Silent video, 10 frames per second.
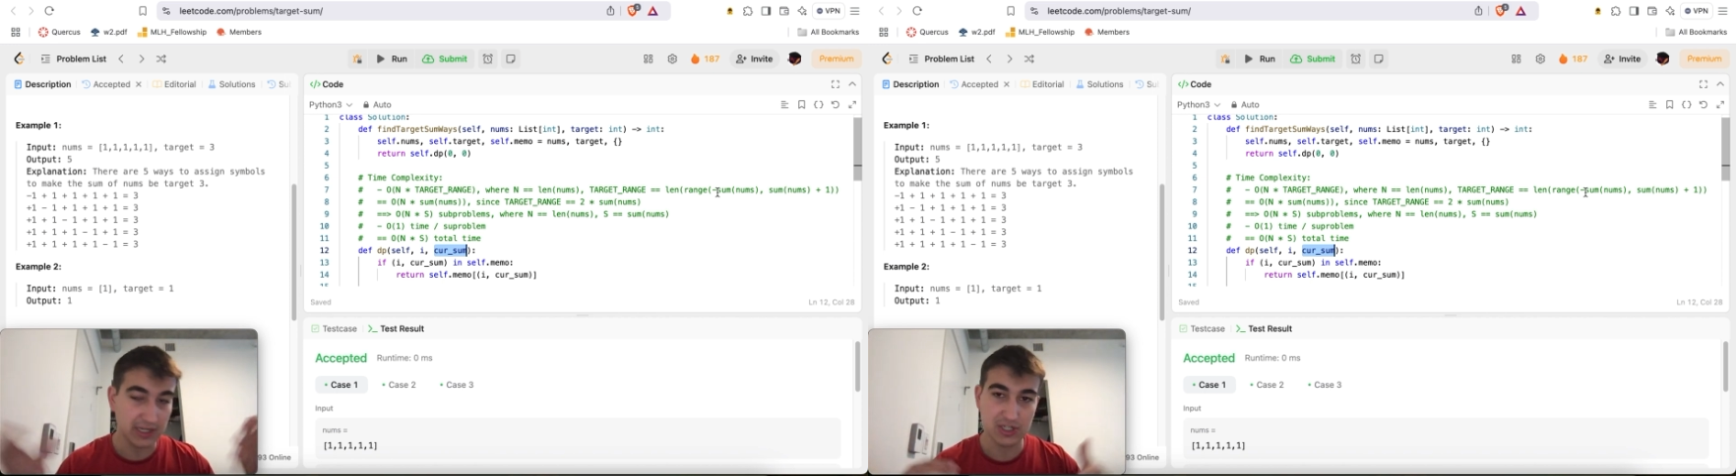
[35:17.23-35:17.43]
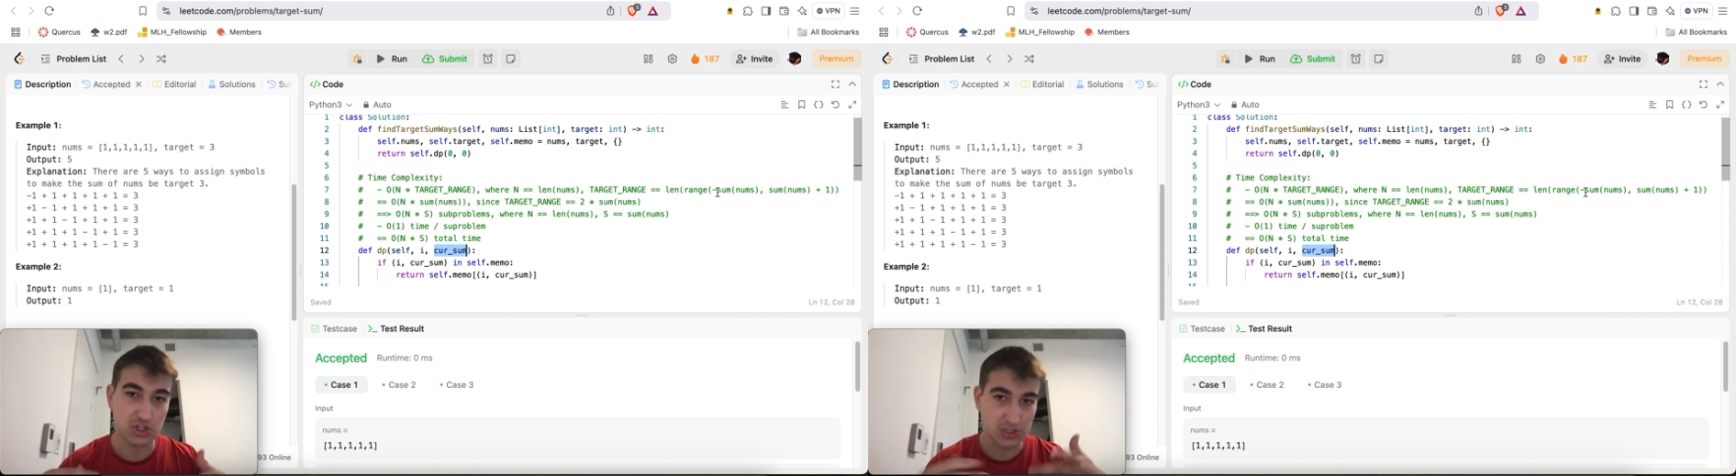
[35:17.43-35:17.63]

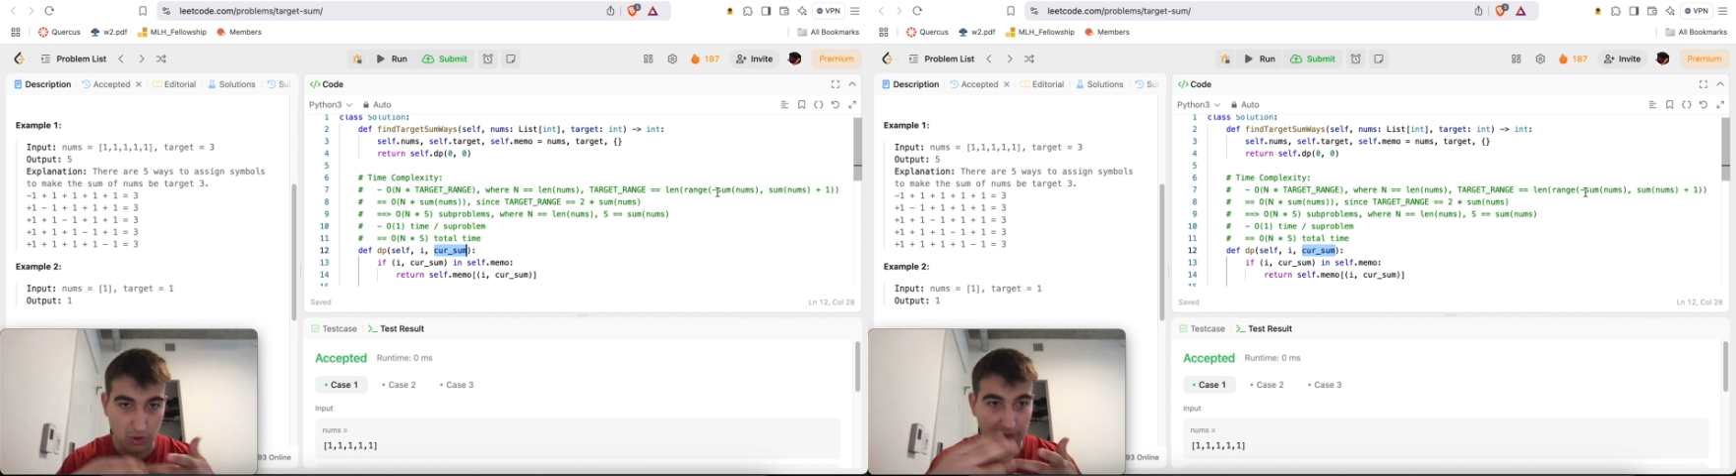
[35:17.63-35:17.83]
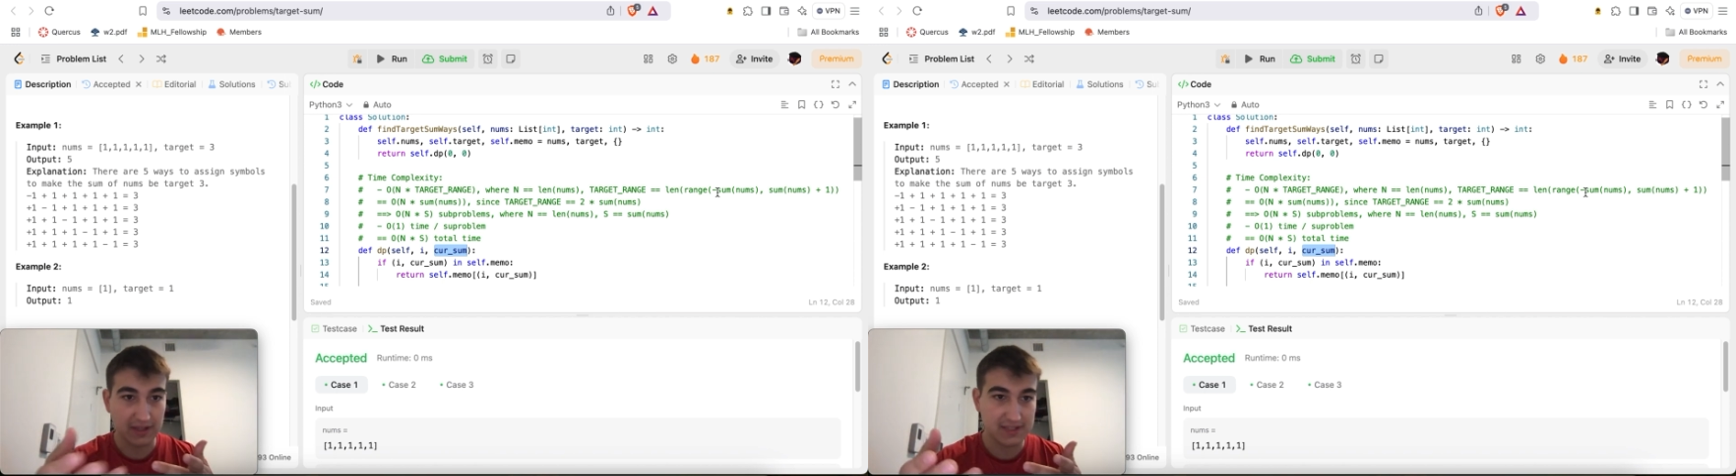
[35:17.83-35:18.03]
is just O
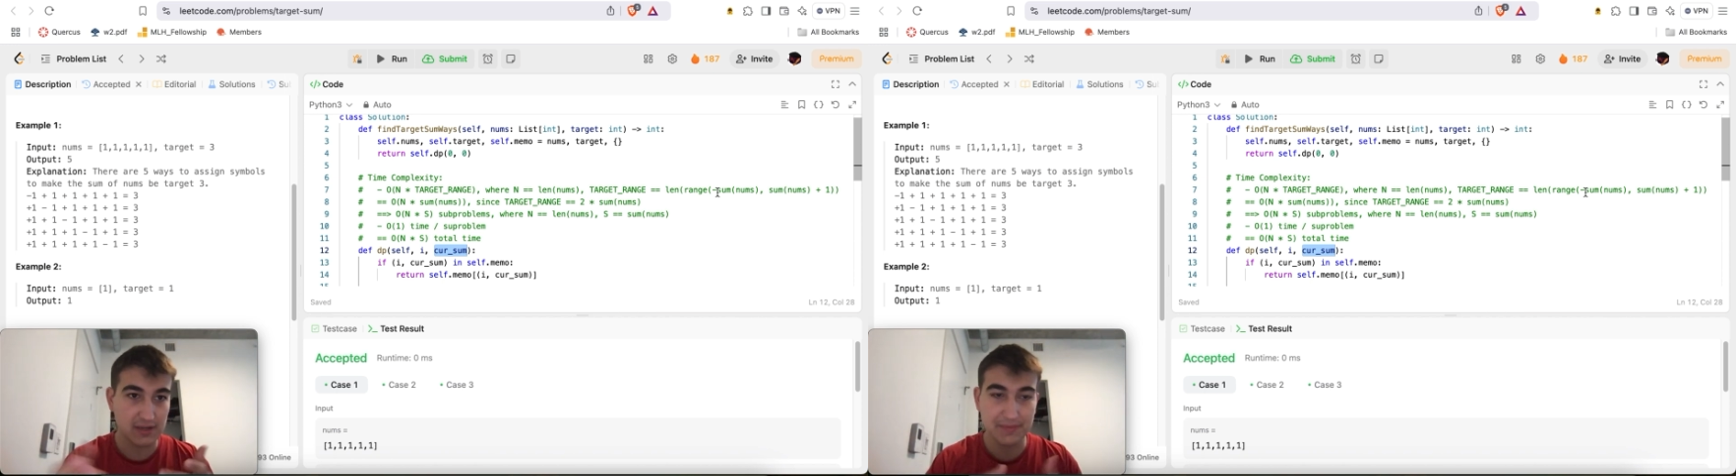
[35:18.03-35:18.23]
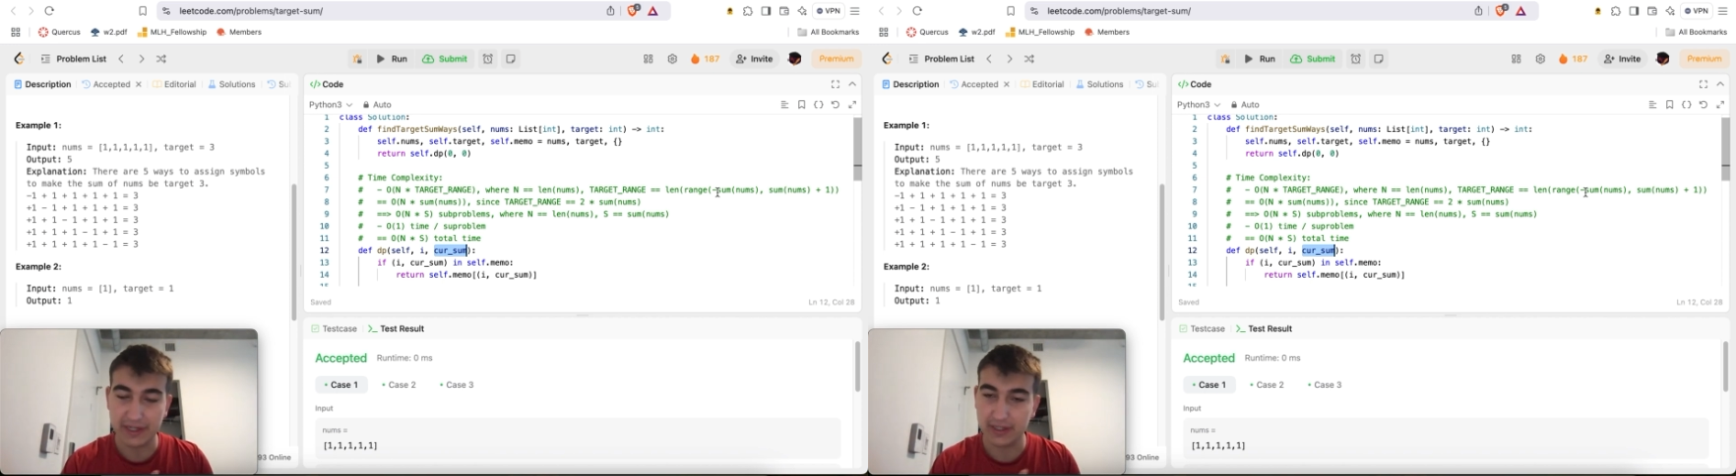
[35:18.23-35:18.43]
of that
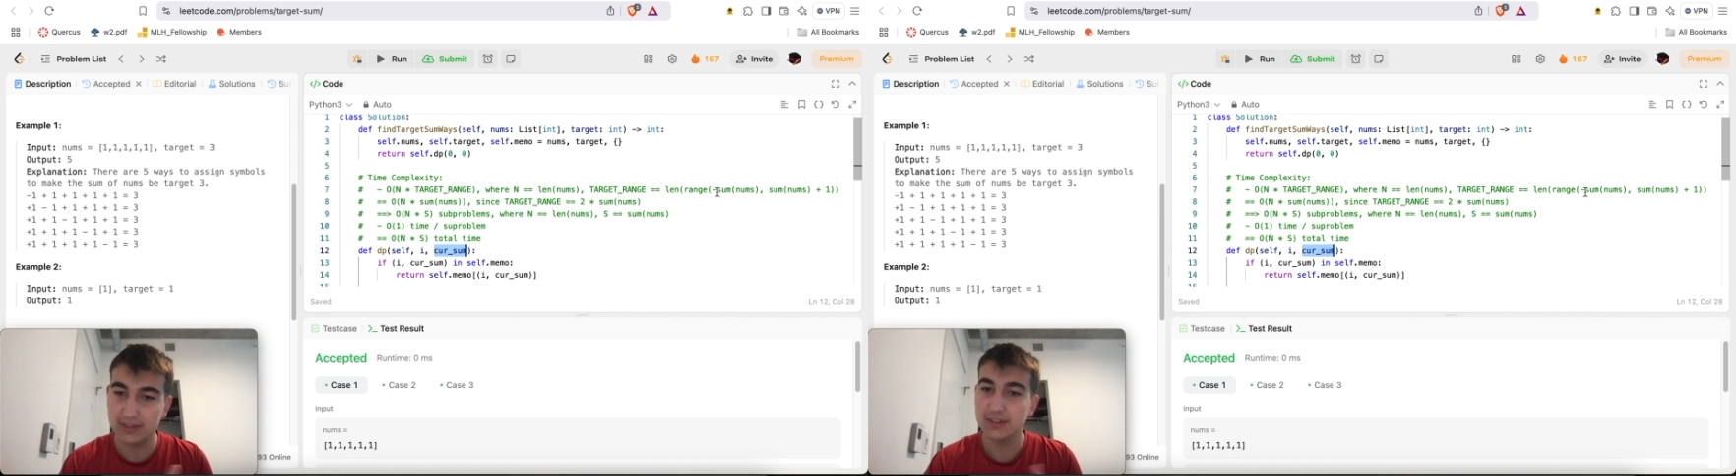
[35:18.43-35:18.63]
something.